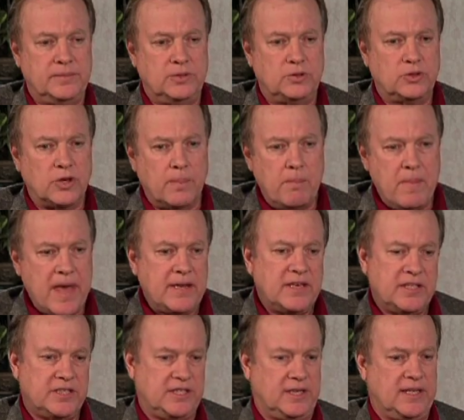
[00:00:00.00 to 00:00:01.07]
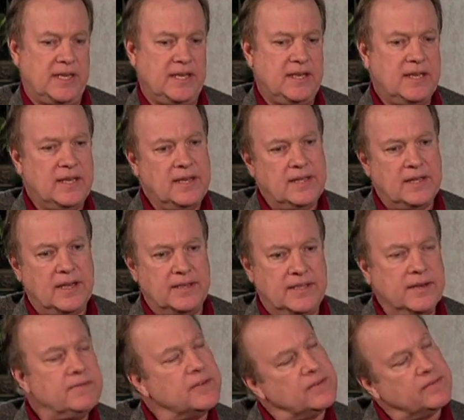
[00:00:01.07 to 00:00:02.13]
tremendously
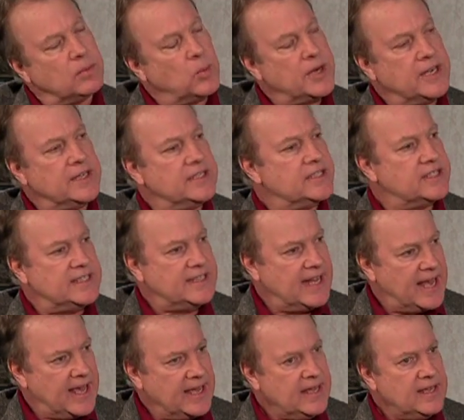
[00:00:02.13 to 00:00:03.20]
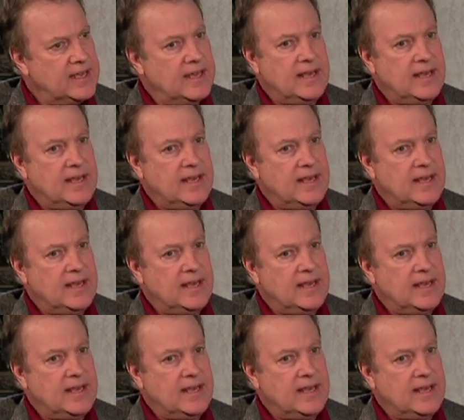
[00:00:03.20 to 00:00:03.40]
different from what it is today.